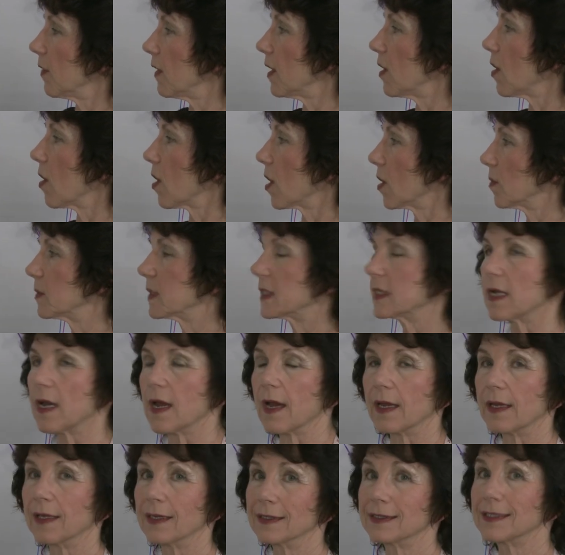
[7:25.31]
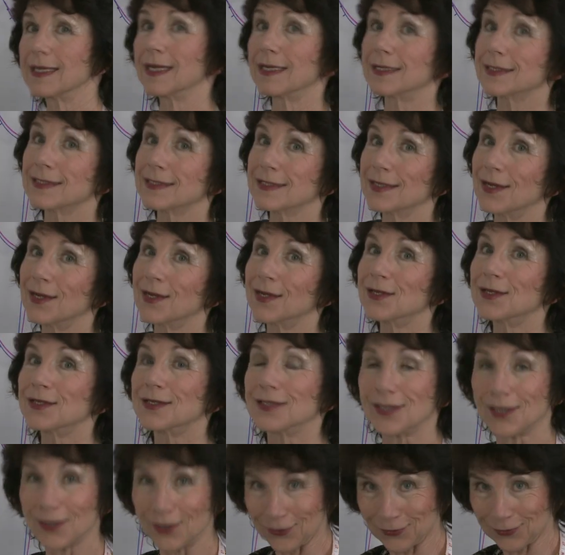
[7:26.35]
the arm side. It takes,
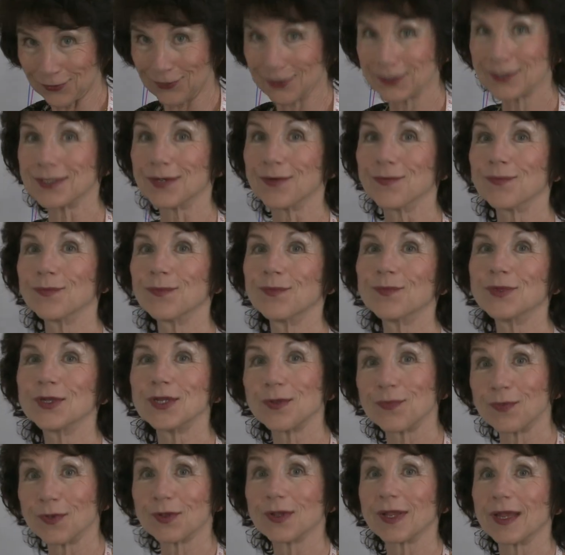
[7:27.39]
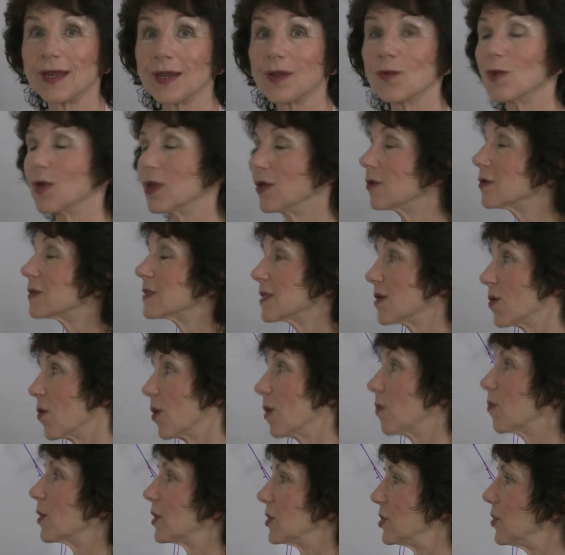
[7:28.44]
you know, some manipulating when you're
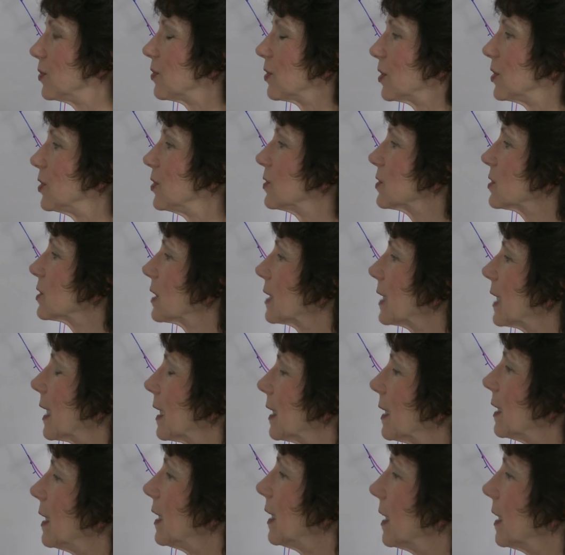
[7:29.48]
sewing, but you can usually get it